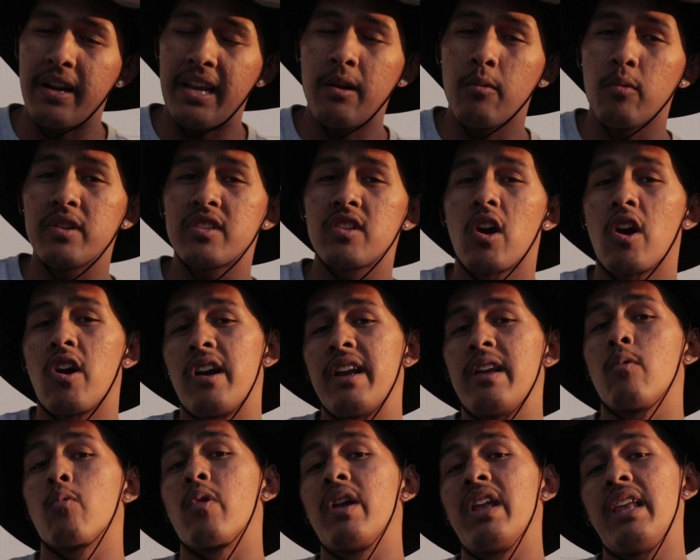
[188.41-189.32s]
It was
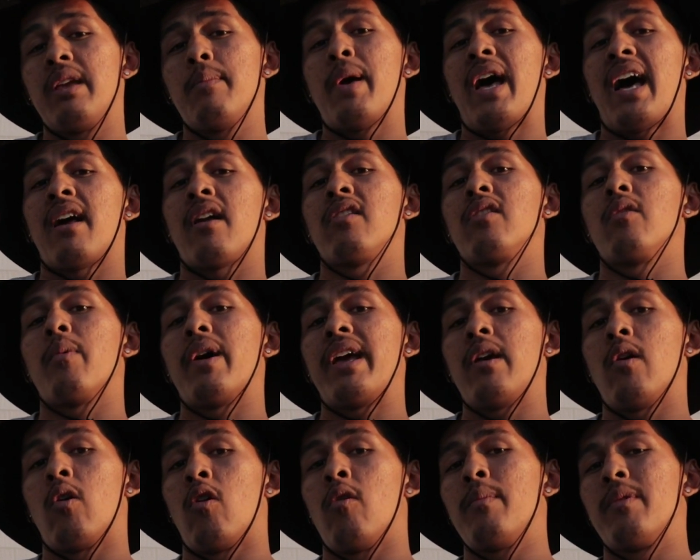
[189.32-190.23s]
hurting really bad on the
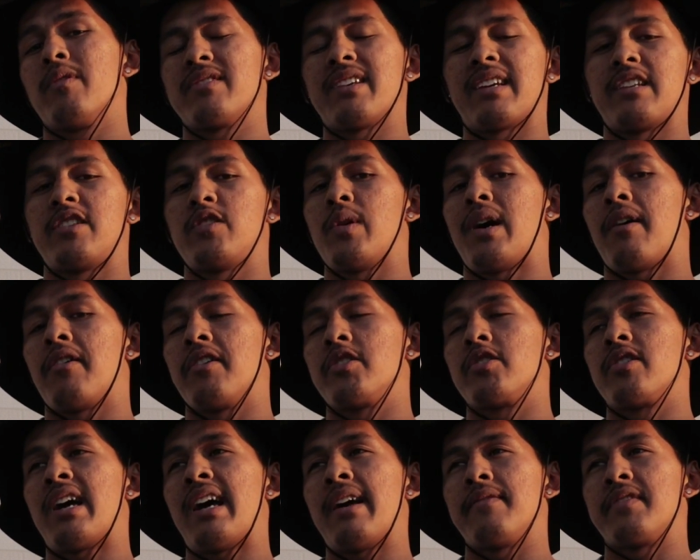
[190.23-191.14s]
way home. It was like a 2-hour
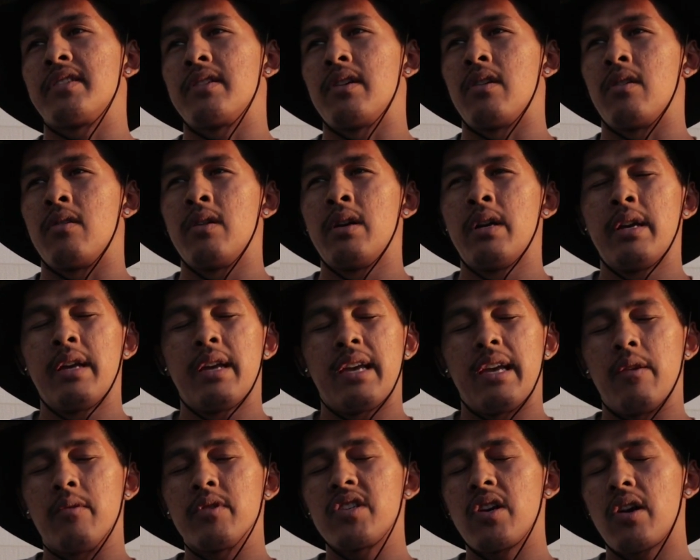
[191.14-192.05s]
drive, so
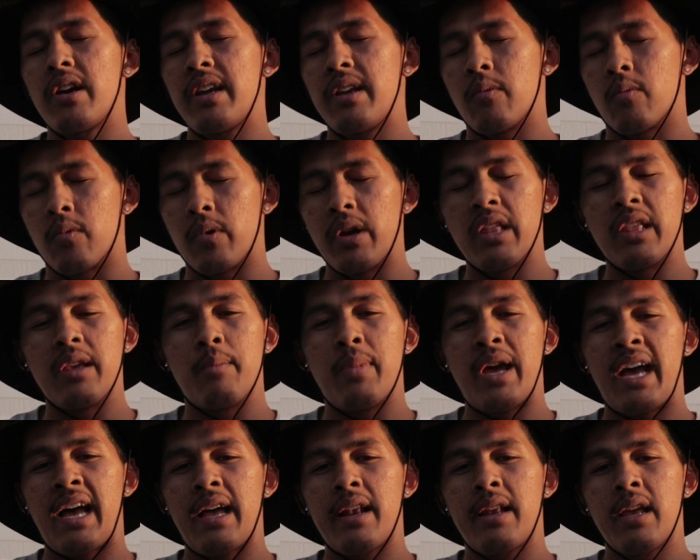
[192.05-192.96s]
it was hurting really
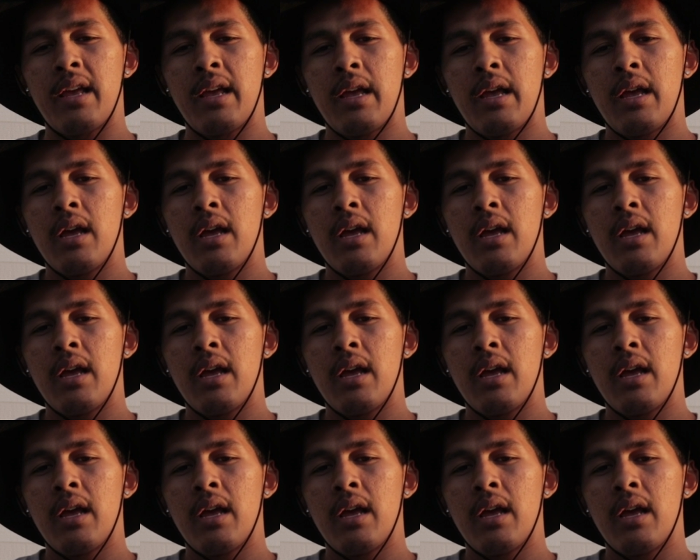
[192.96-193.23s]
bad.